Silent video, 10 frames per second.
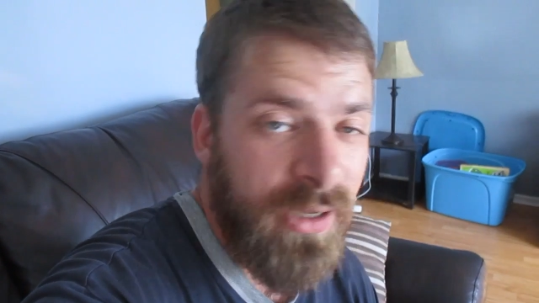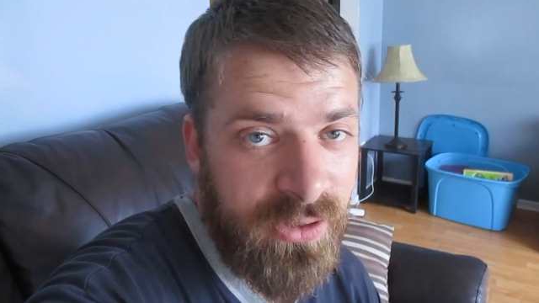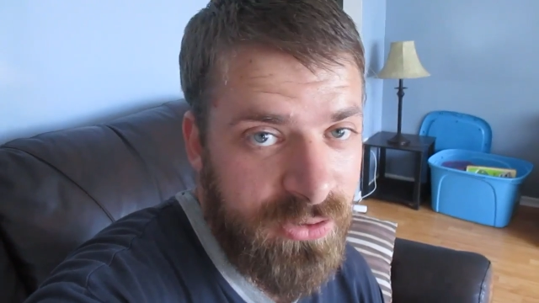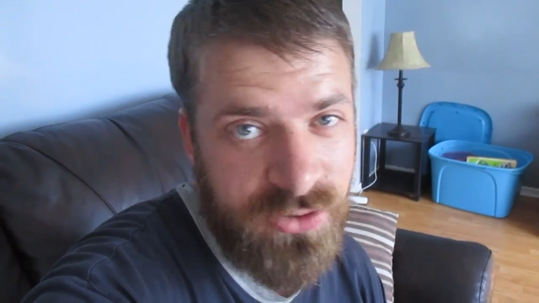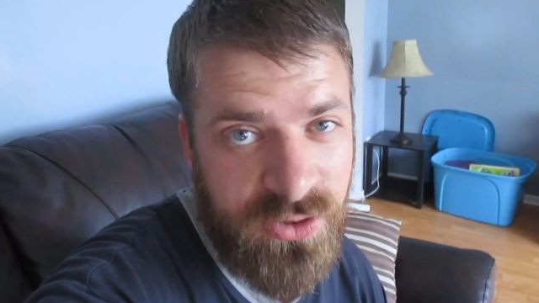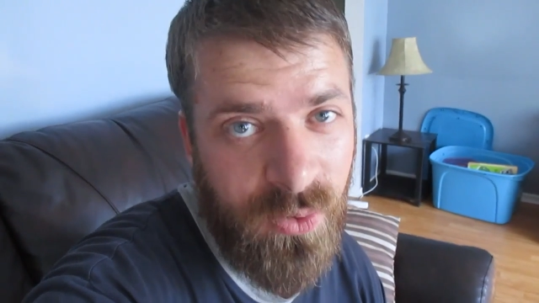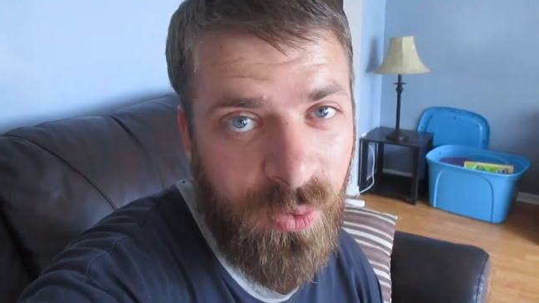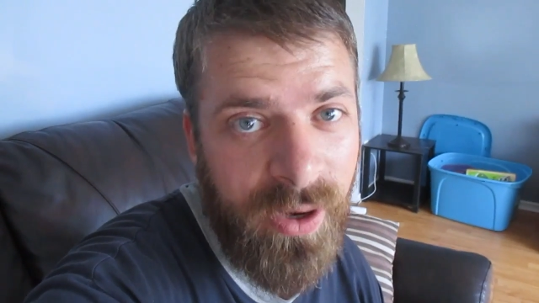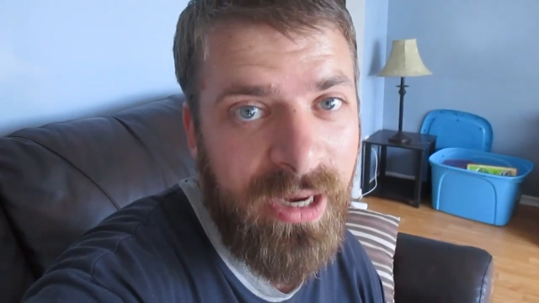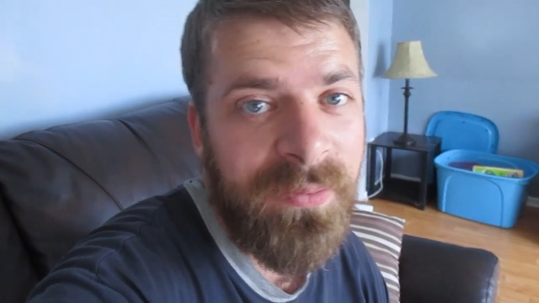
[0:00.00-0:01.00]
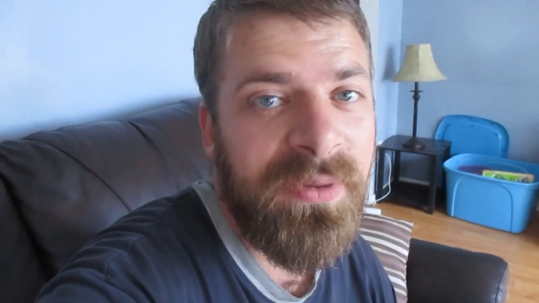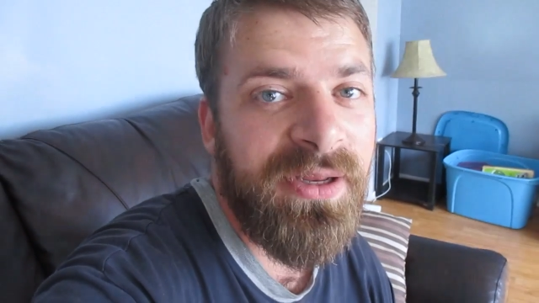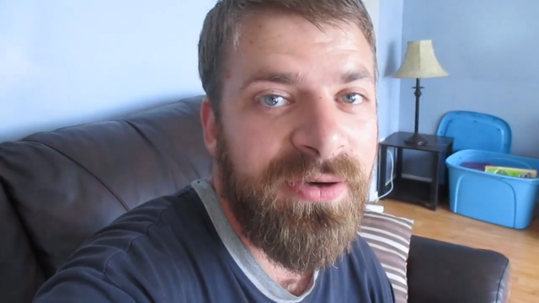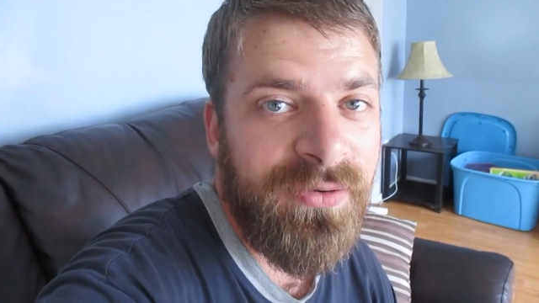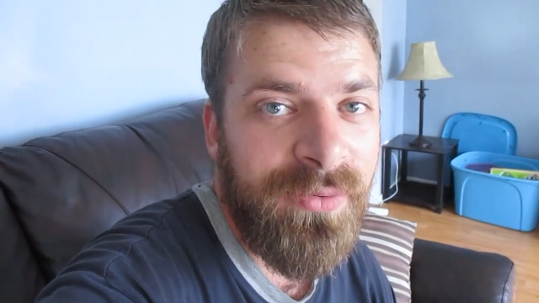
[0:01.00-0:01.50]
because there's no way I'm
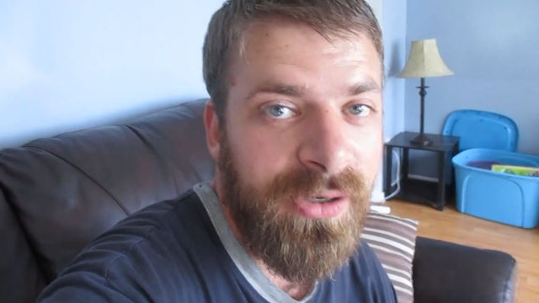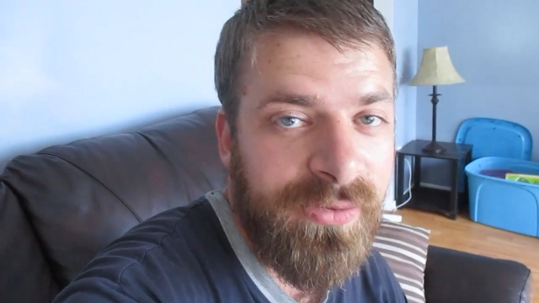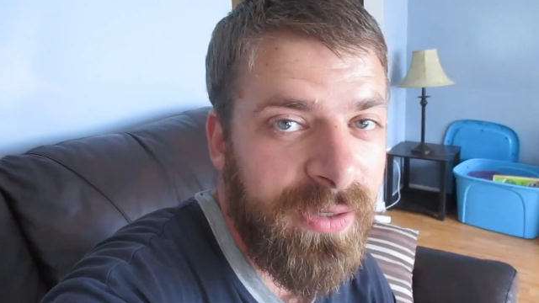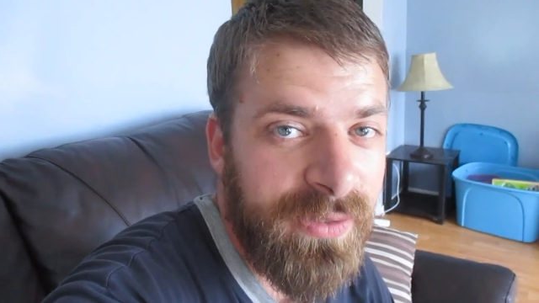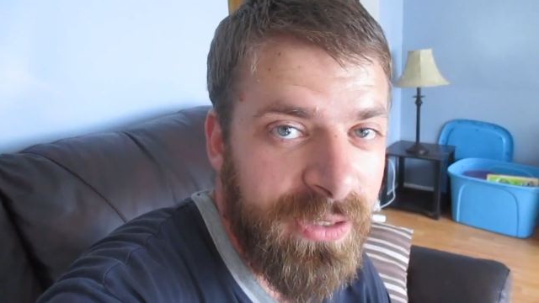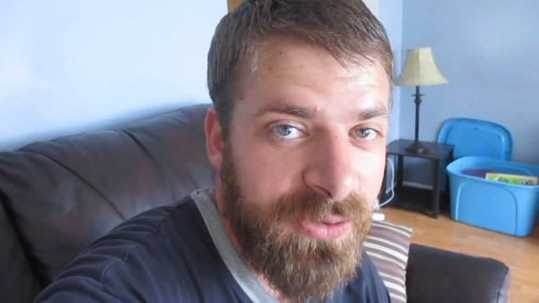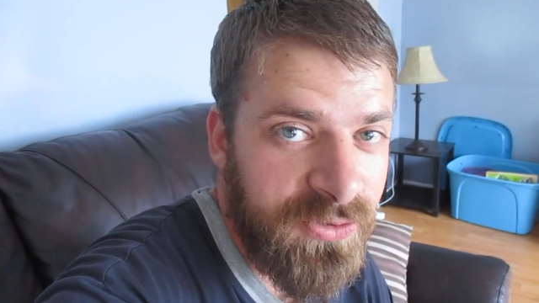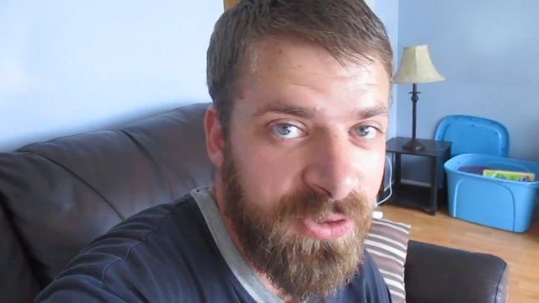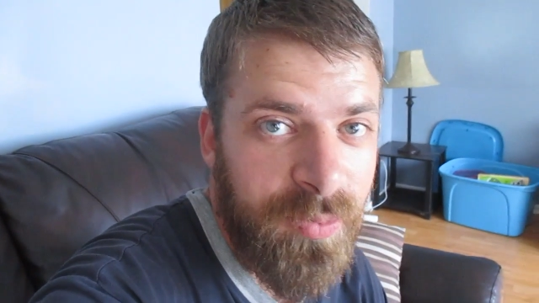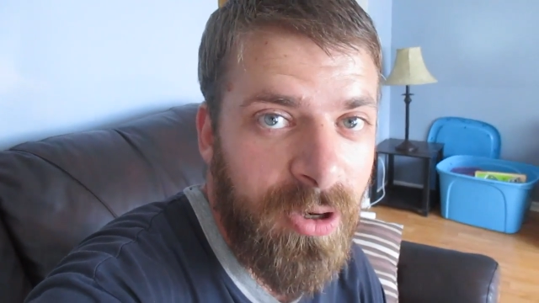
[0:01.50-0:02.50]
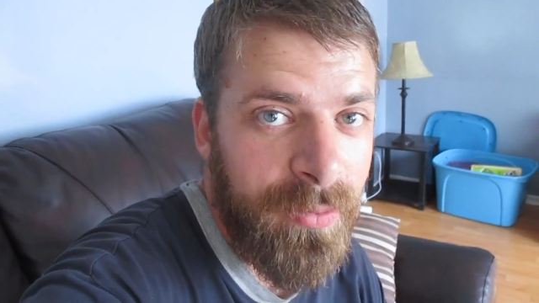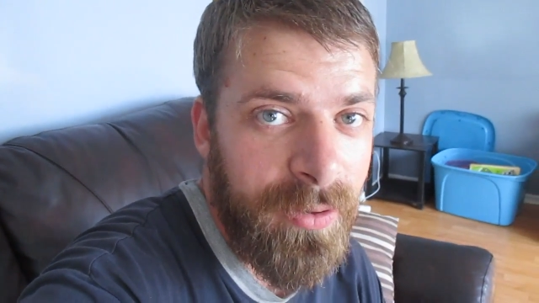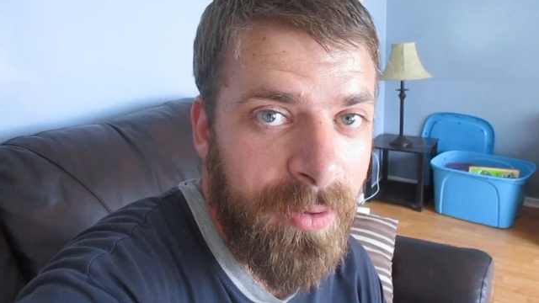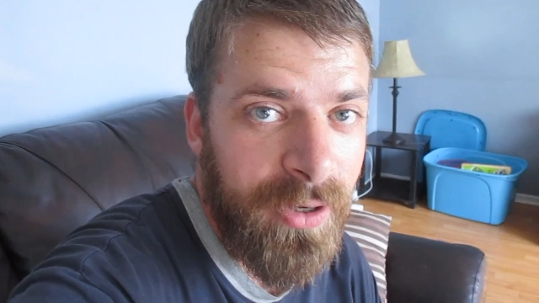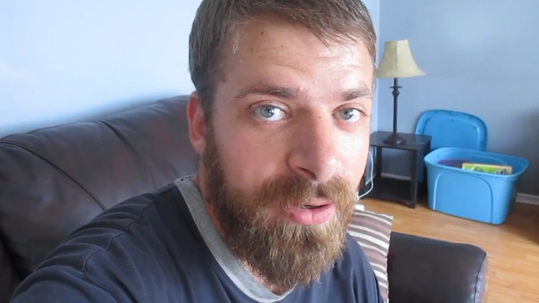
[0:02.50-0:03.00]
letting her run around the house with a
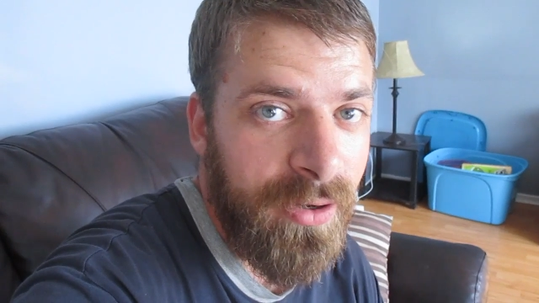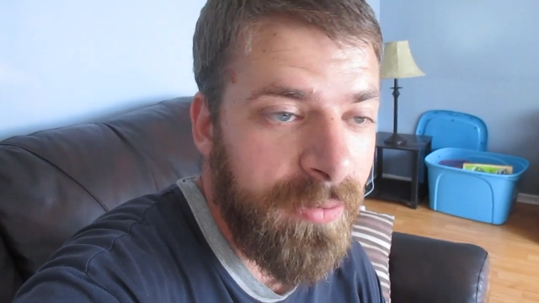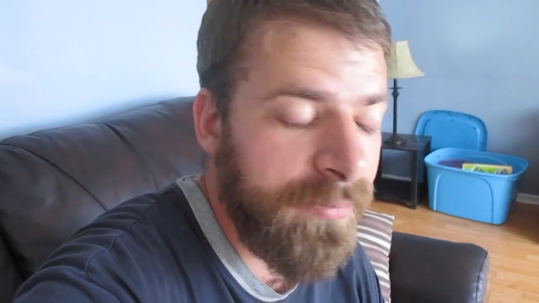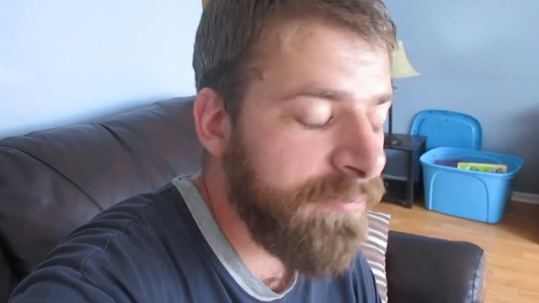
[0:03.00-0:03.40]
permanent marker.